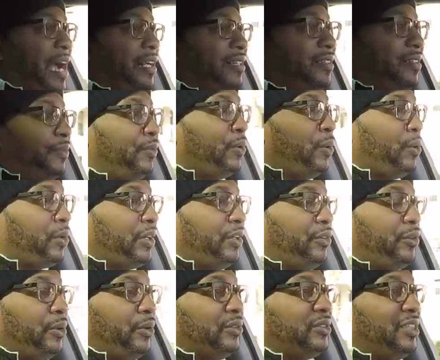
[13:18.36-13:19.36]
active roll
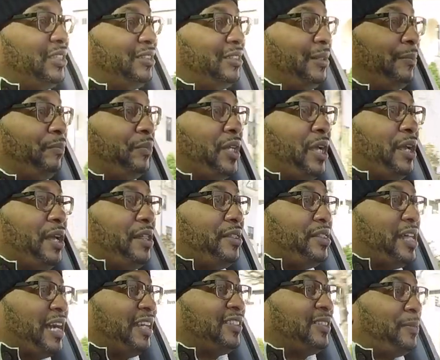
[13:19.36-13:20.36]
control system.
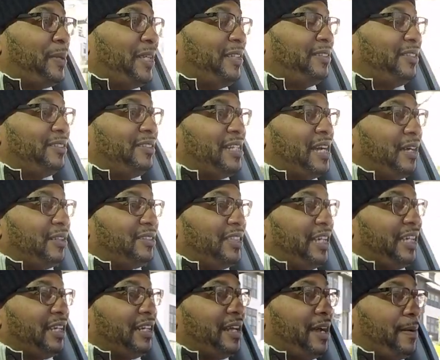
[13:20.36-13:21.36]
That space is now
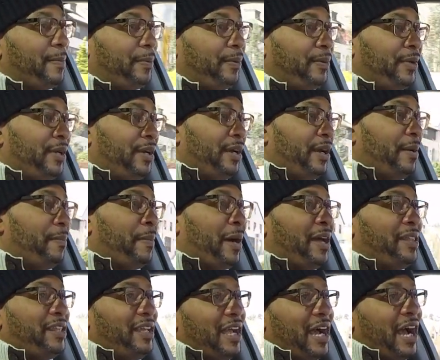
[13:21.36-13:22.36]
taken up
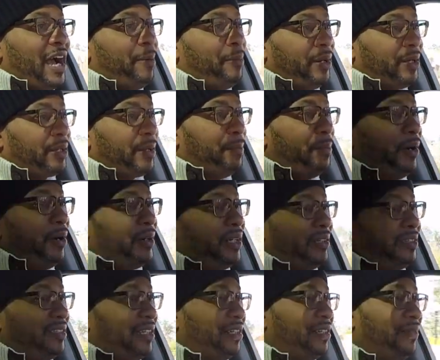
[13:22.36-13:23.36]
by the hybrid
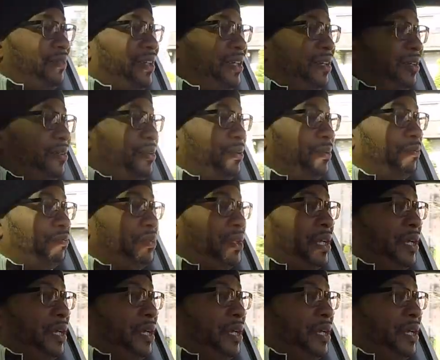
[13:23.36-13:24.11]
components of the vehicle.